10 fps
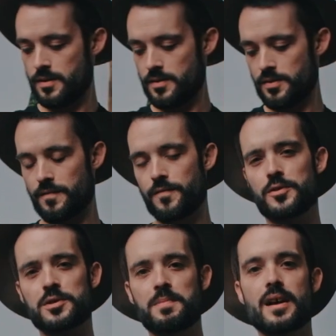the
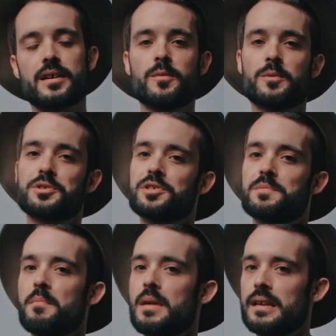first pocket, which is
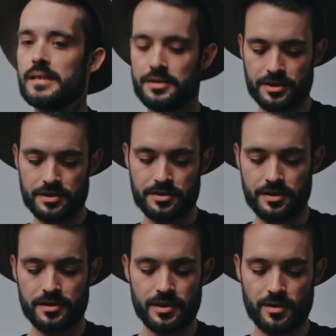mainly just
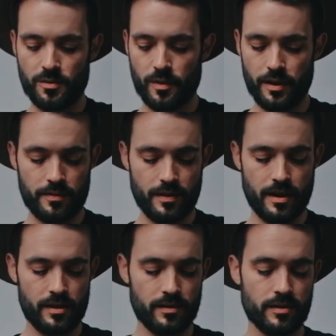to deal with
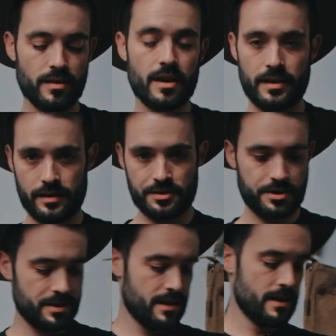
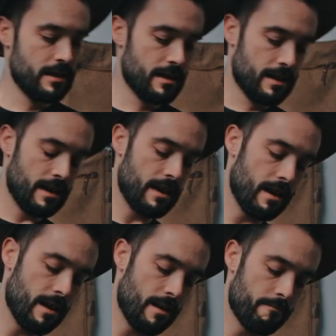luggage.
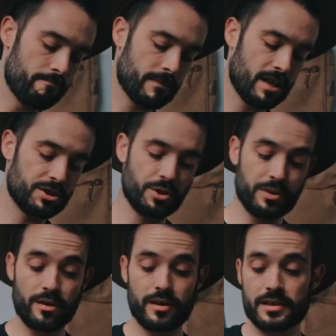So
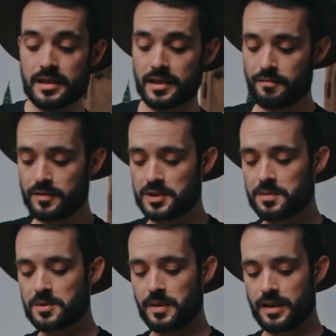there is a difference
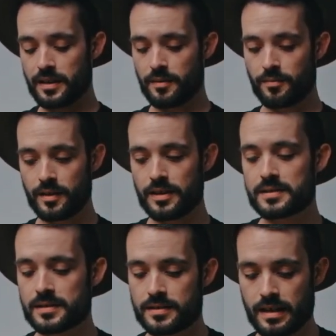between
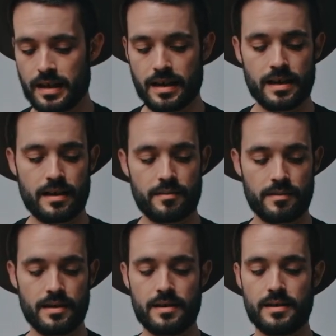this and
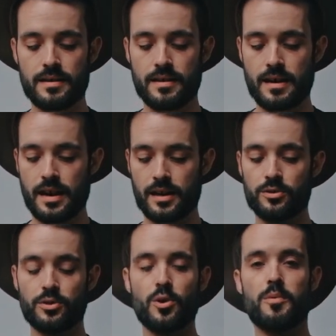the
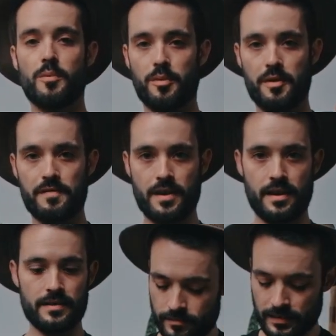global
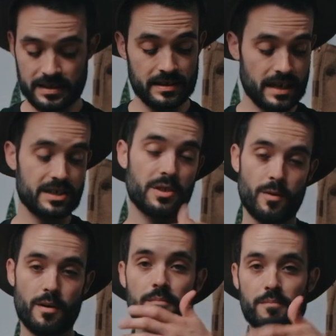briefcase. This is actually
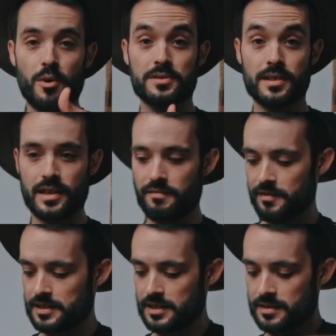where most of the
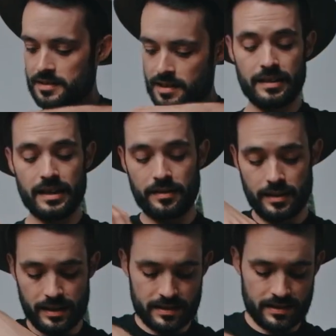difference is. And then
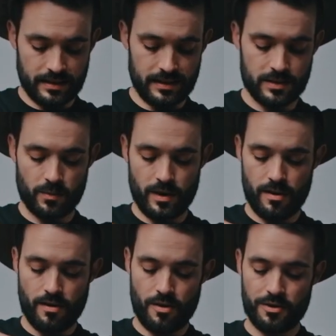this is
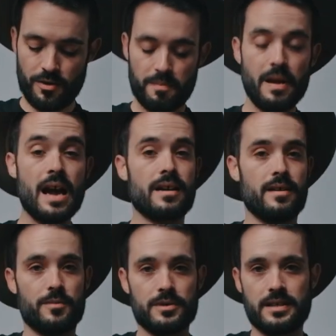where all your
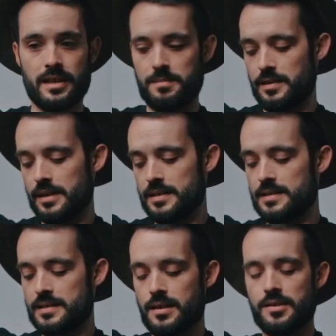packing would take
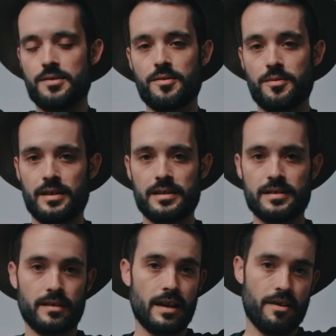place under
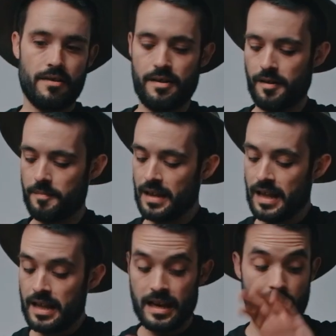this layer here.
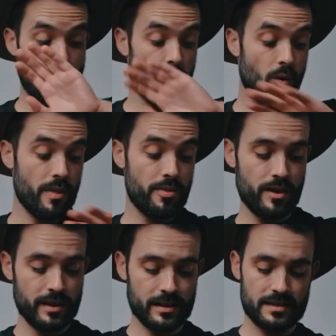Now, one
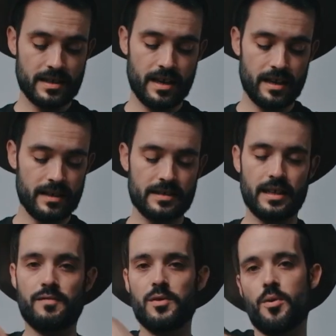thing to say is
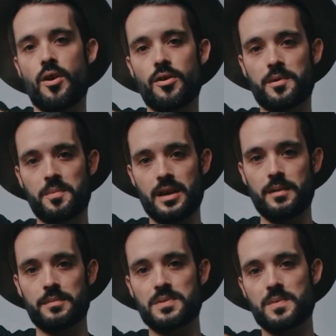that if you are
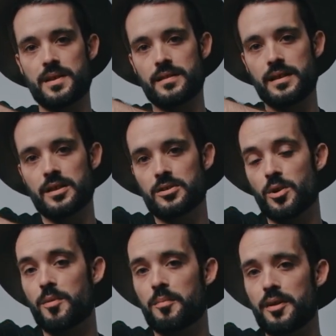debating between the
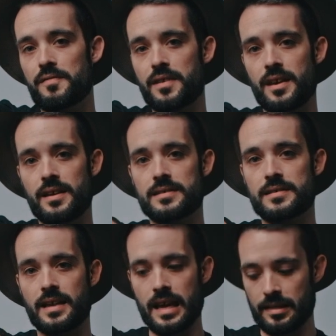global
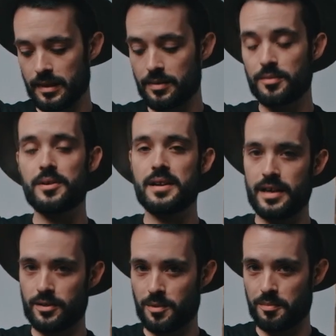briefcase and the
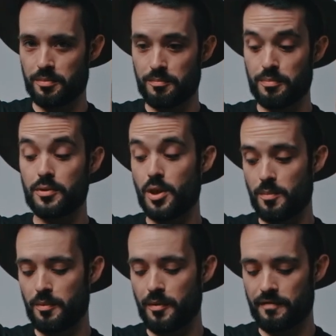3-day
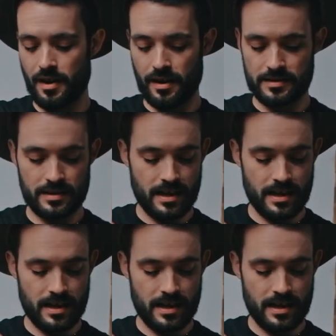global briefcase,